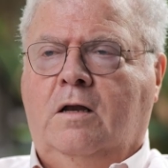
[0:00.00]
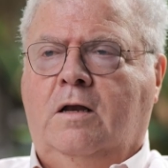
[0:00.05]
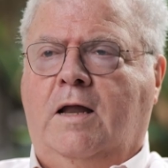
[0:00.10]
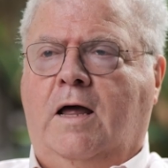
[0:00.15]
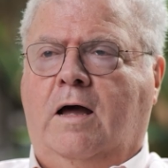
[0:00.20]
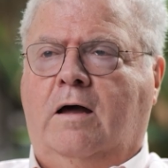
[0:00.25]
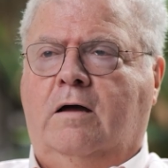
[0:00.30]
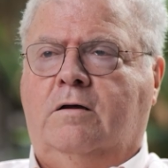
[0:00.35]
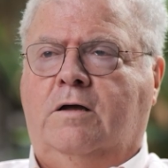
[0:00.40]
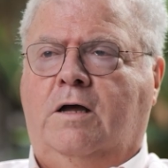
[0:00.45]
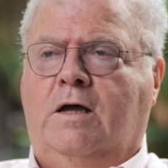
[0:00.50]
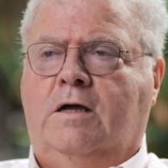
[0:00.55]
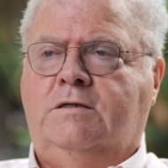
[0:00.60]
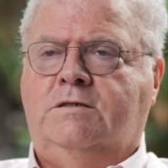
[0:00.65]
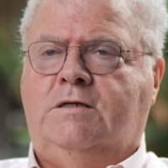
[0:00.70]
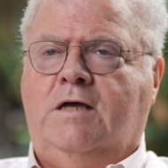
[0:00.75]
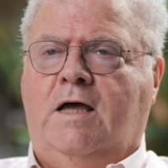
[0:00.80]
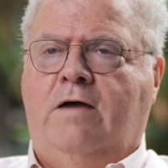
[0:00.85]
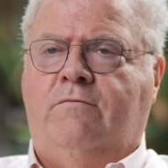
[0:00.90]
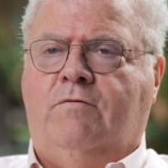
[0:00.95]
Now,
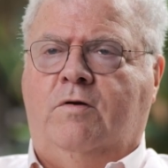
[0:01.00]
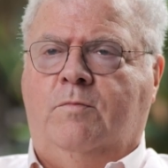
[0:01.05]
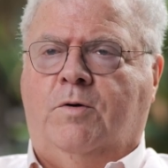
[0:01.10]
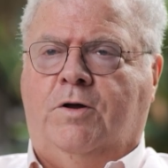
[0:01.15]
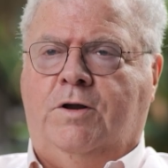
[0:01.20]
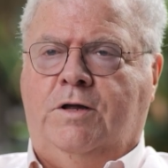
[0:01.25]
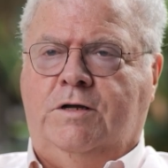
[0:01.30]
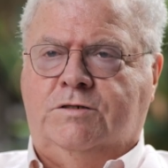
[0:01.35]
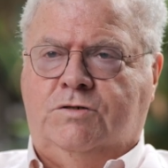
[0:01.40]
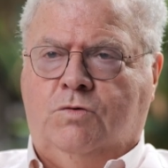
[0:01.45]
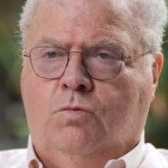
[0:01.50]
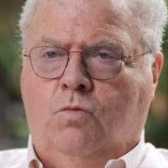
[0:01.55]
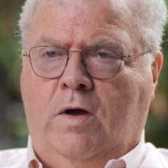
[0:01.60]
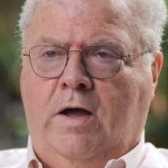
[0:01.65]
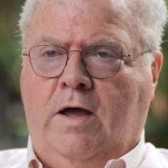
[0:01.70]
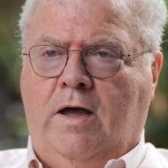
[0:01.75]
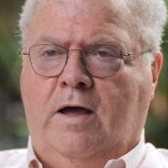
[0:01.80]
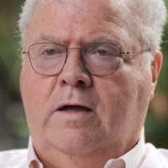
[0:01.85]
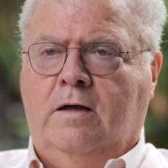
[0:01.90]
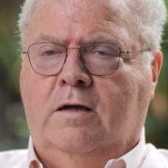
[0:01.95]
as everybody is
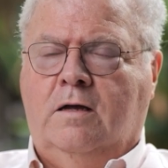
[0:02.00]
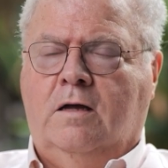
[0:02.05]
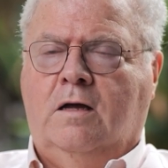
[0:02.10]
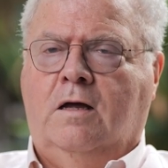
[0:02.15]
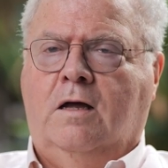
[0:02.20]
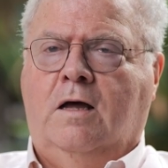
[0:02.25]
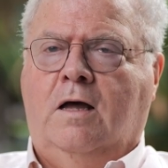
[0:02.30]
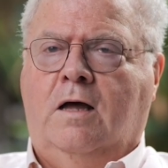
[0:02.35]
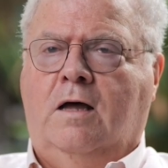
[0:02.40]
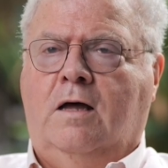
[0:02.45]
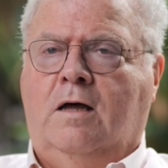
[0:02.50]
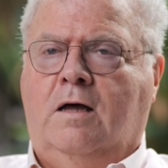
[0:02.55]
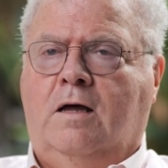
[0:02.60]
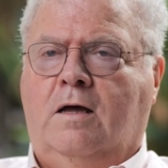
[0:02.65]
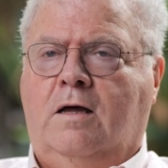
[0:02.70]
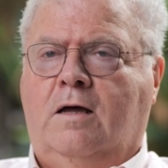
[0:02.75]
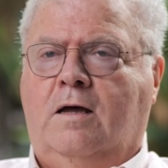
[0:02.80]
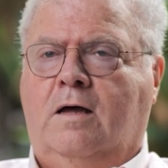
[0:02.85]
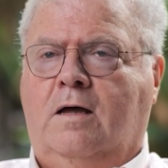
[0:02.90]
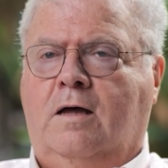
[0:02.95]
aware,
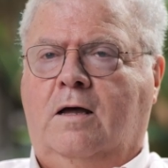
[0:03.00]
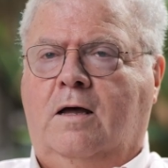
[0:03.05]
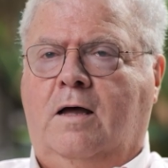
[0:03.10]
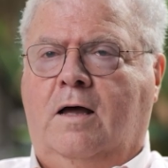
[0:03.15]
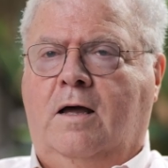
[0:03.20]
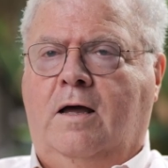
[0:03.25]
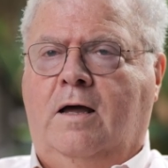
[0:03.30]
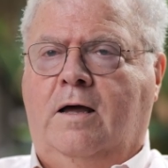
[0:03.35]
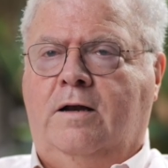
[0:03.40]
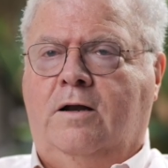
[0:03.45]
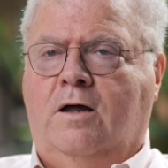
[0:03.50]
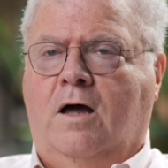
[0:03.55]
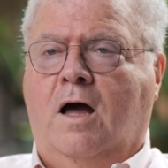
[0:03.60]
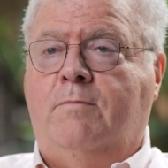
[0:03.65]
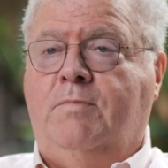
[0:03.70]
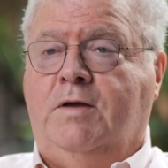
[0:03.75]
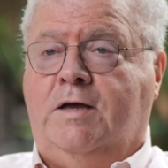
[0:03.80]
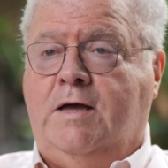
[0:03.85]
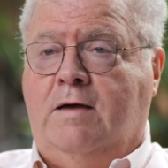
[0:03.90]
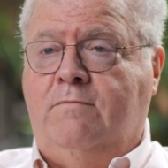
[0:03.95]
and I
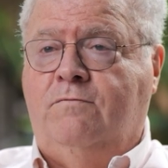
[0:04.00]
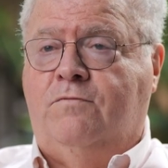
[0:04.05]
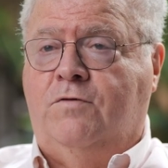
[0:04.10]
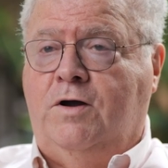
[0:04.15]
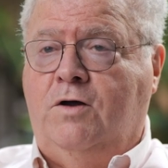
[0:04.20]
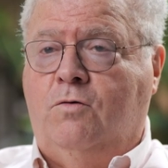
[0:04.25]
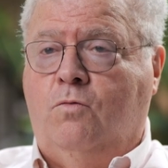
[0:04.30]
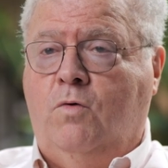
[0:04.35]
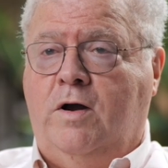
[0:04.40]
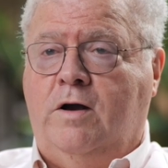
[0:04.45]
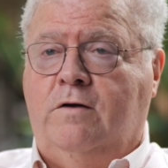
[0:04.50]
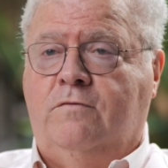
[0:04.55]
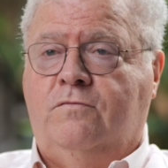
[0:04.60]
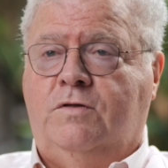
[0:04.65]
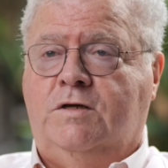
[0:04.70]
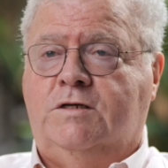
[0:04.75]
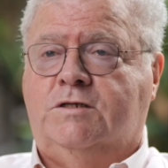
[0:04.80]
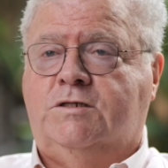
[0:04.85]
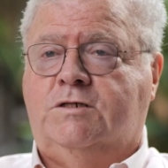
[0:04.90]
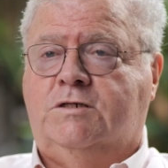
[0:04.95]
became very aware
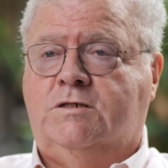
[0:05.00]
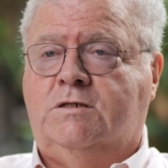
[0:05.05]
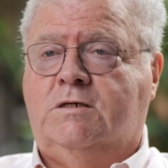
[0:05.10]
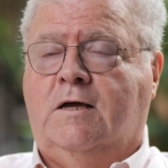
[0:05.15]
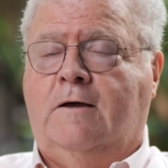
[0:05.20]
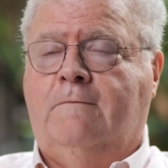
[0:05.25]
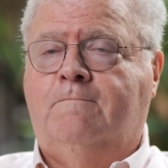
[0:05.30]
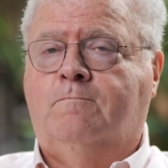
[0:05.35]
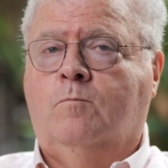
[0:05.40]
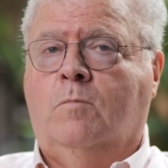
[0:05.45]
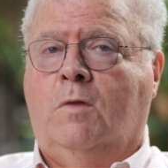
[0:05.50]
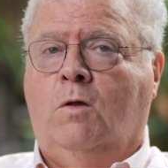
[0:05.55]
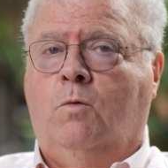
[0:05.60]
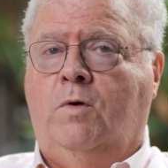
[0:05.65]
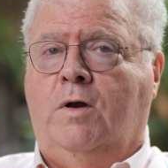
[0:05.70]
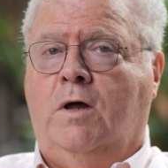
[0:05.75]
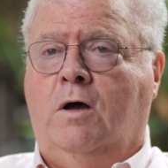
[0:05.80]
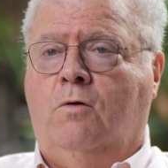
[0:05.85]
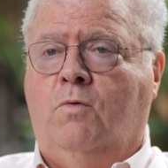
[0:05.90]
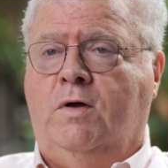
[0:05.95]
of this
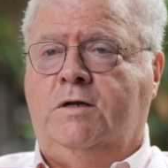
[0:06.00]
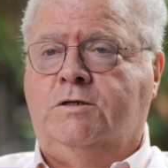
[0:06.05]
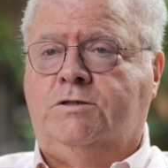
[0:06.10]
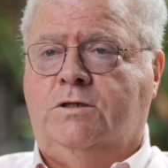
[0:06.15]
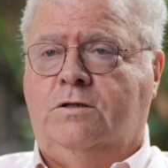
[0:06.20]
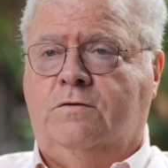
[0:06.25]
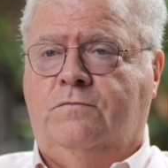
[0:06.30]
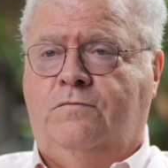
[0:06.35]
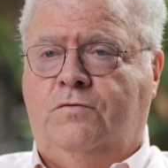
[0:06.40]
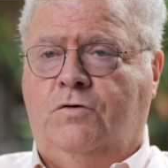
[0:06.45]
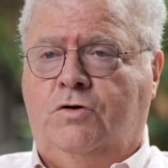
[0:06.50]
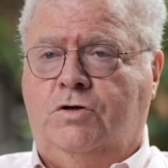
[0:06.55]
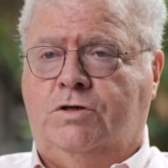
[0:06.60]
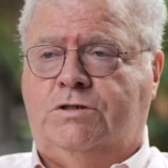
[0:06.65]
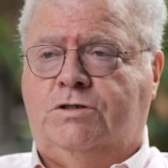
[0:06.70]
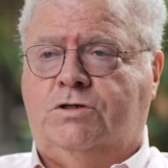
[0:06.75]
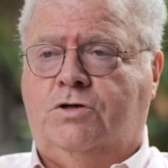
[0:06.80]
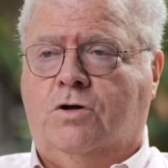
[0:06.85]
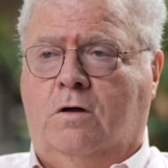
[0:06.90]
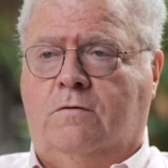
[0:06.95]
when I went to the
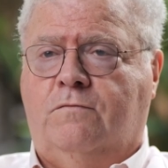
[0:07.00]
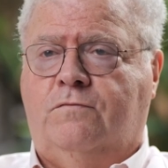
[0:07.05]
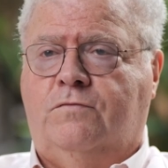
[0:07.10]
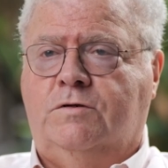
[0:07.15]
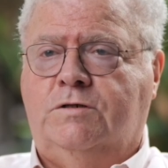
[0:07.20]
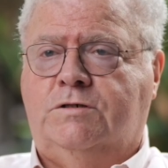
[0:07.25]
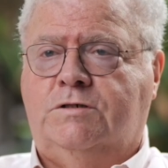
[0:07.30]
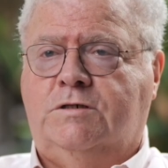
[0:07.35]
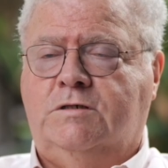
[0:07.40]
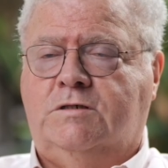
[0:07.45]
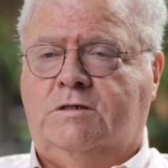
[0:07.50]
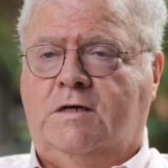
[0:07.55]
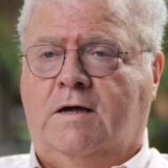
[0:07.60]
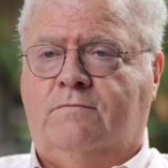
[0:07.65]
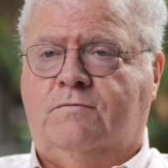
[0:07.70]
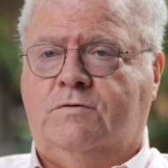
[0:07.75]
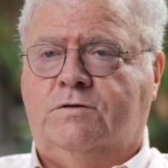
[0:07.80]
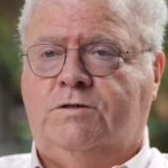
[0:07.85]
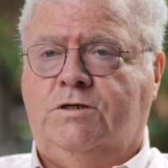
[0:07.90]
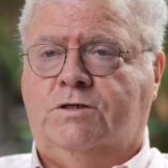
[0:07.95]
first conference in
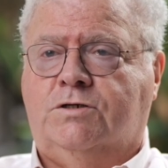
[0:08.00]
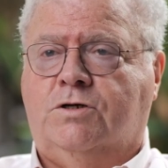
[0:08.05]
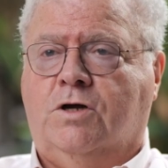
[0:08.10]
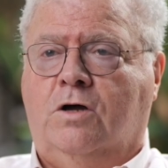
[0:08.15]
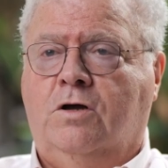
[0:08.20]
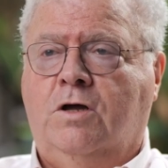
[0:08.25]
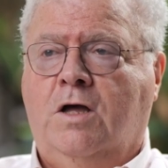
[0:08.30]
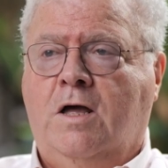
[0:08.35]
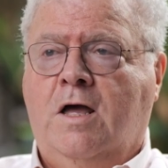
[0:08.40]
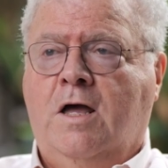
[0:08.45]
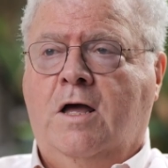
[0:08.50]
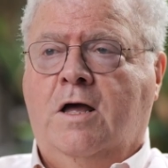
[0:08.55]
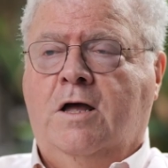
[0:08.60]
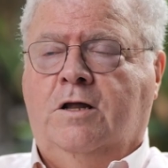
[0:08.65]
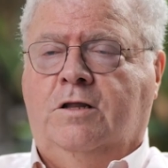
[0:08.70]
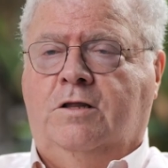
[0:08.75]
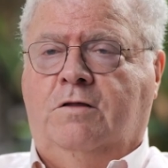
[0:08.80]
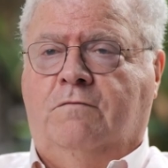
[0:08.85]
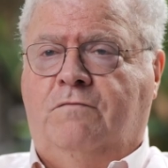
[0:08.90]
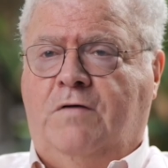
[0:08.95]
San Francisco,
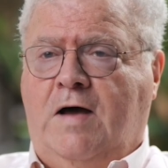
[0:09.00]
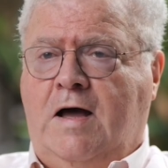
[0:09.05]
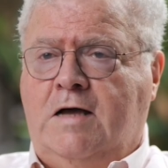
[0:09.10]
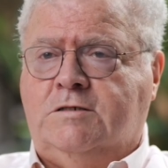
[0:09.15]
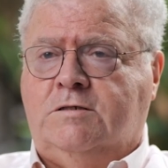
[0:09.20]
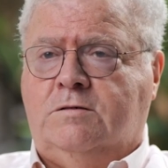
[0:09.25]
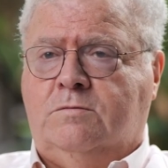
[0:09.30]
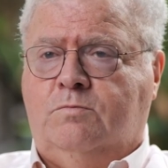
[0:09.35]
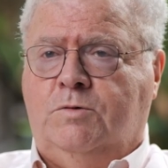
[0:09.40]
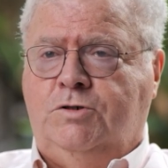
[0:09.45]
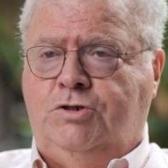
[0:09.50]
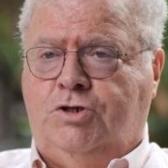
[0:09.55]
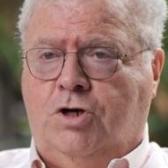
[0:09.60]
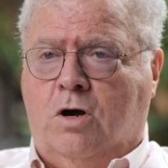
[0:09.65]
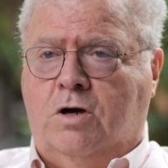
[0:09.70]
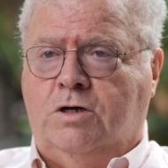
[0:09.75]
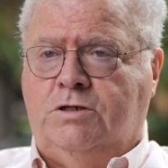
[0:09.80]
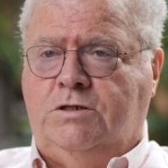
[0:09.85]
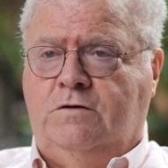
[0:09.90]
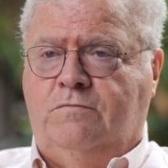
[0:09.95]
the vast
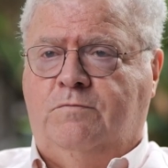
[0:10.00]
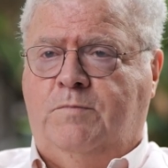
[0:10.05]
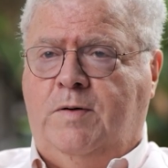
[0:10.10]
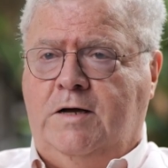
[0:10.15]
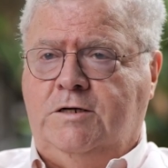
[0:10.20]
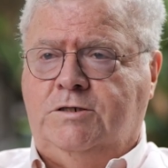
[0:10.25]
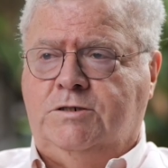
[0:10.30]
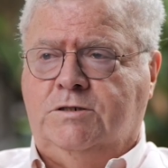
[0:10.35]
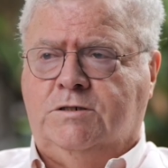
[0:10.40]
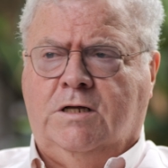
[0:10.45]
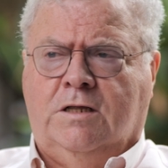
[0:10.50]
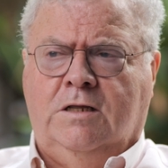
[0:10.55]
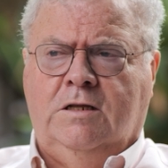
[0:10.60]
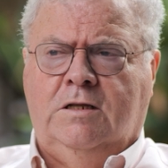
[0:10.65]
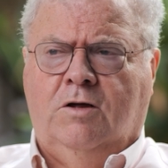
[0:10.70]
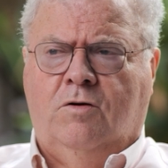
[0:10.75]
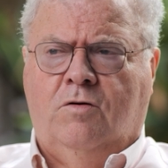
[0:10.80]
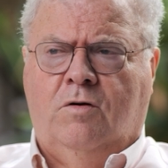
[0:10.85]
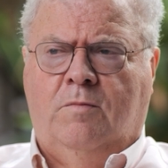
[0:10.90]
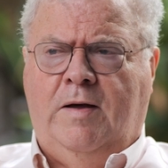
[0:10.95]
majority of patients, I
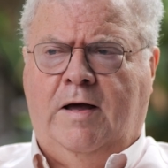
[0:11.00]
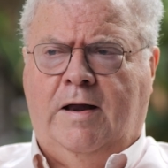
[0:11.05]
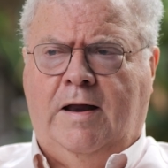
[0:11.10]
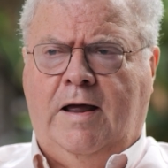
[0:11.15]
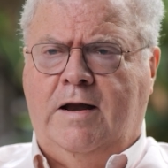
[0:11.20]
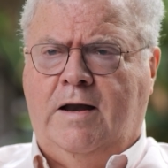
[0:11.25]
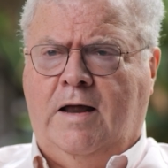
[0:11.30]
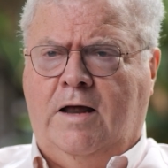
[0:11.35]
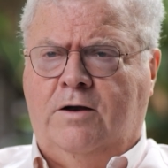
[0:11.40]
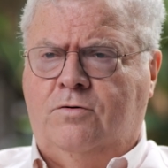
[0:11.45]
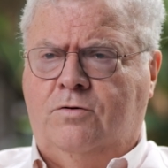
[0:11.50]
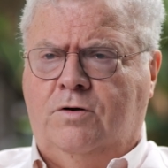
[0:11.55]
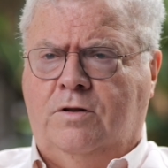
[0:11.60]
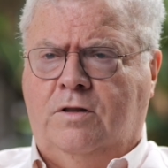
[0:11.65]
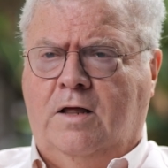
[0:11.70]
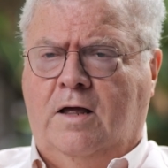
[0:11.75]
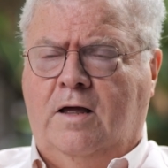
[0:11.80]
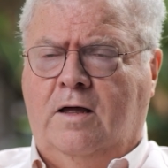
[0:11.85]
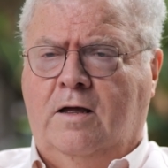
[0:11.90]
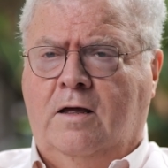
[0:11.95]
think there were about 800
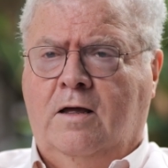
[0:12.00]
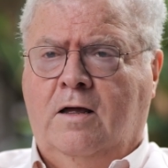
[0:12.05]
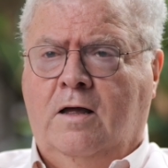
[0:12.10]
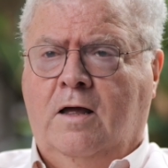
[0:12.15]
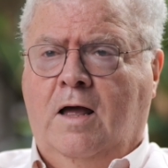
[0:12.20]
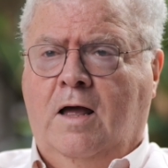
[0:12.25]
there,